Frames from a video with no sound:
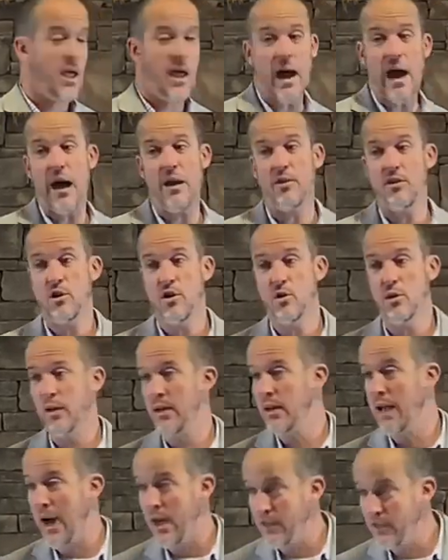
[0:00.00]
Either you
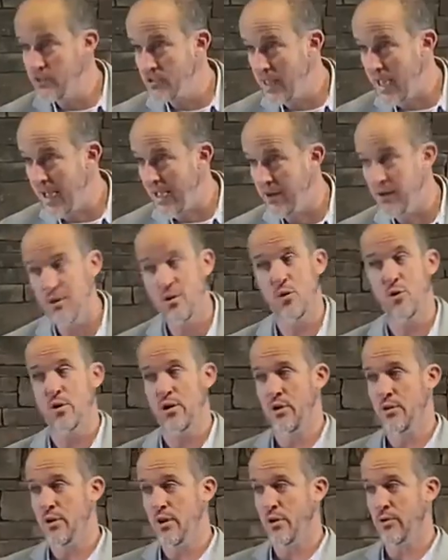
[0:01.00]
acknowledge that or
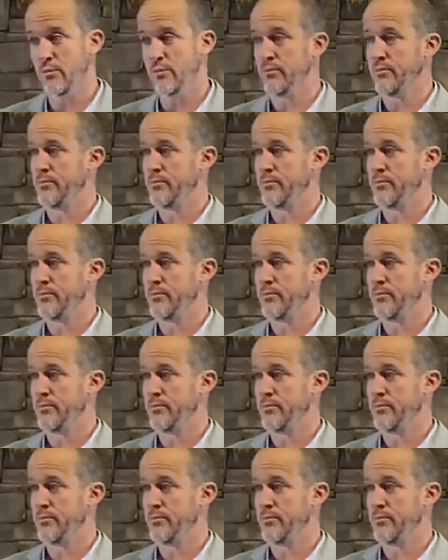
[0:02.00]
you don't.